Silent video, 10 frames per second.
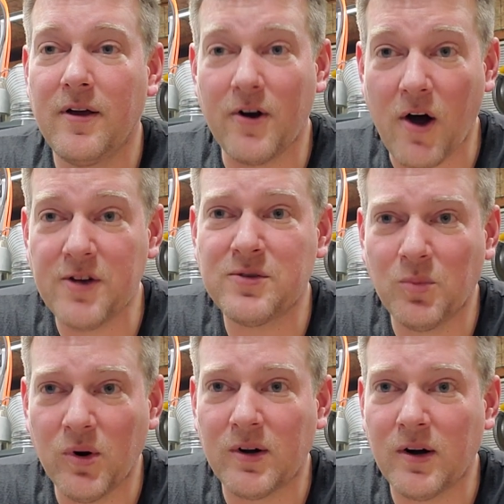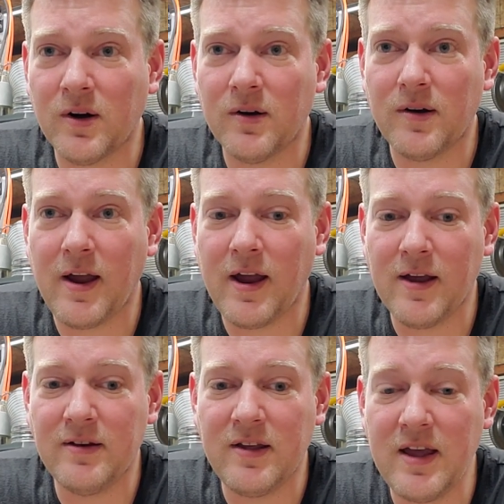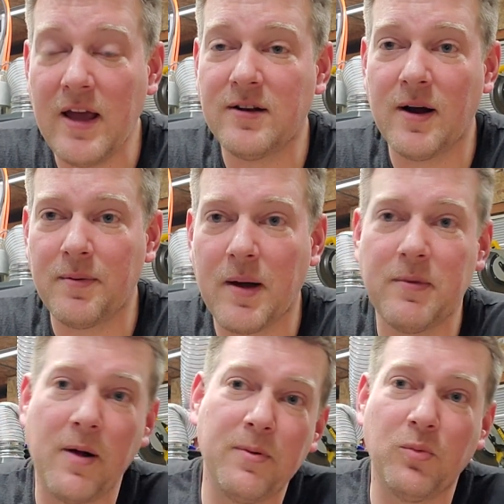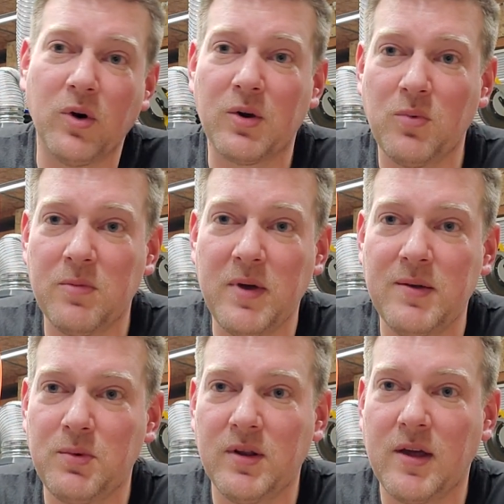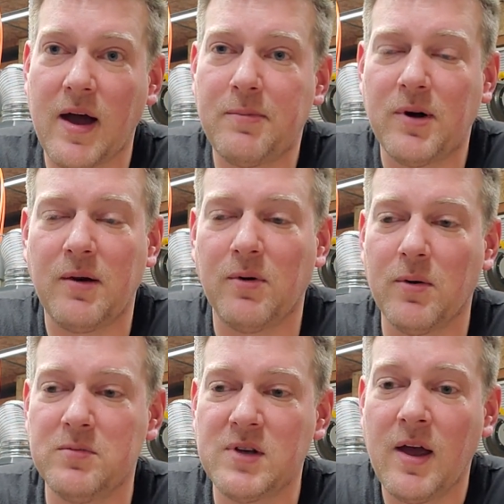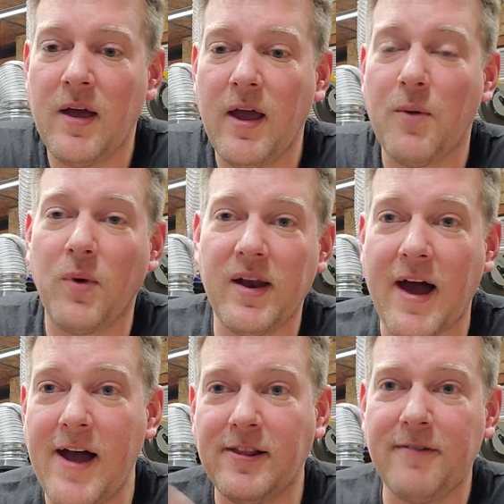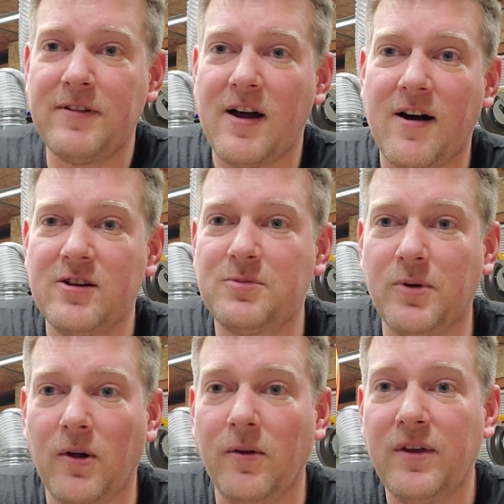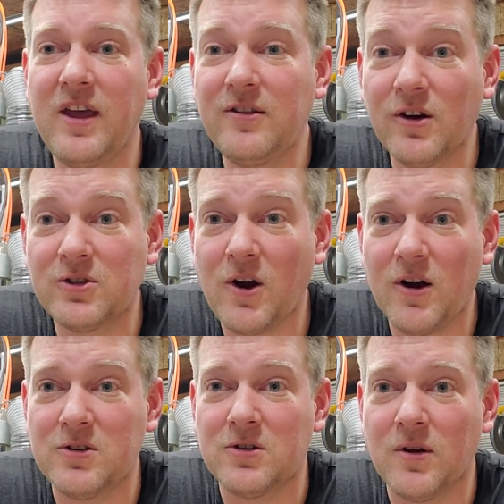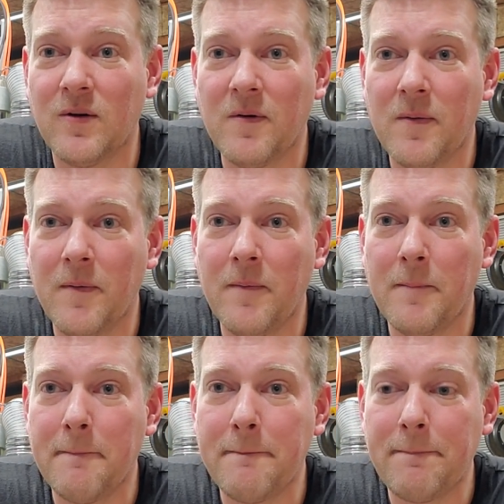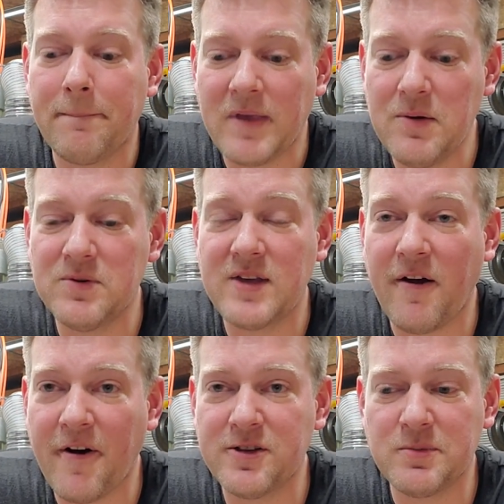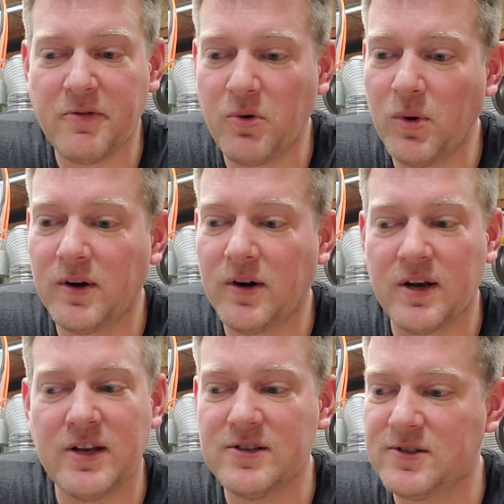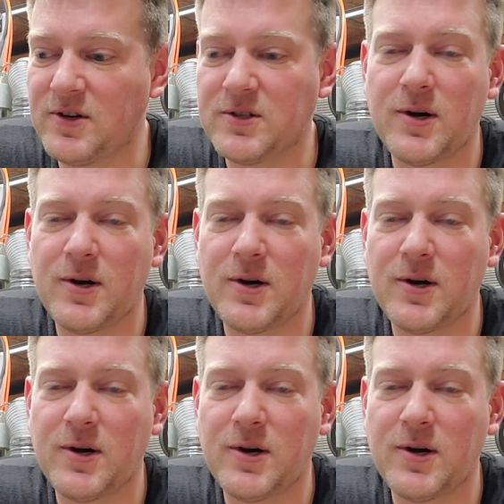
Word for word: an awesome worker and he ended up coming up and working with me with the operating rooms and when I left that hospital, he took charge. He was that awesome of a worker. He just took